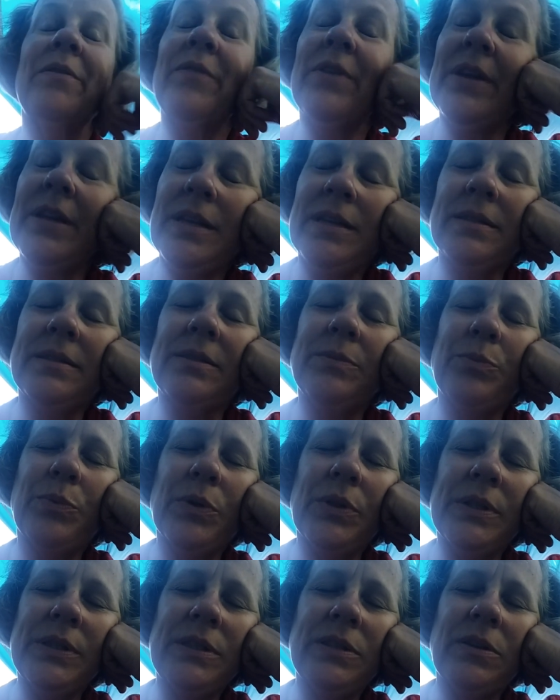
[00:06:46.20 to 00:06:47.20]
of it is
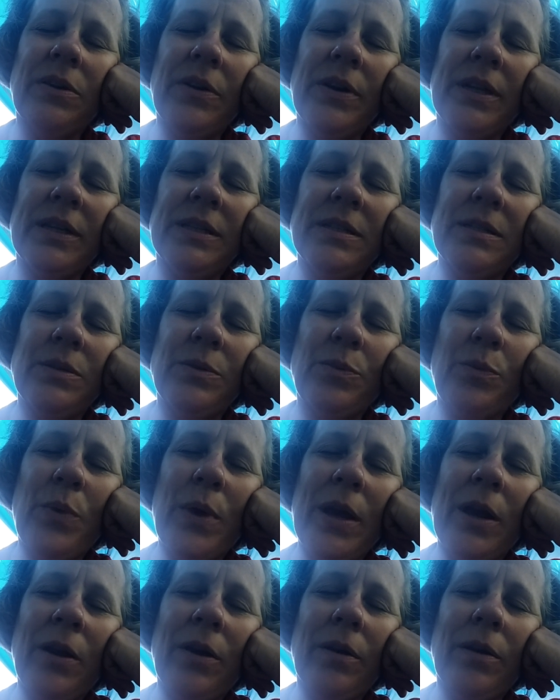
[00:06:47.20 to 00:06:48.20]
really starting to
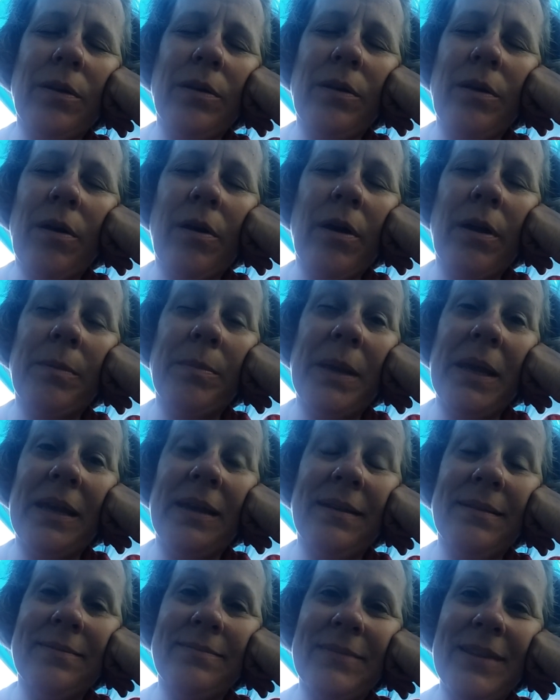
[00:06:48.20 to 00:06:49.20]
wear on me.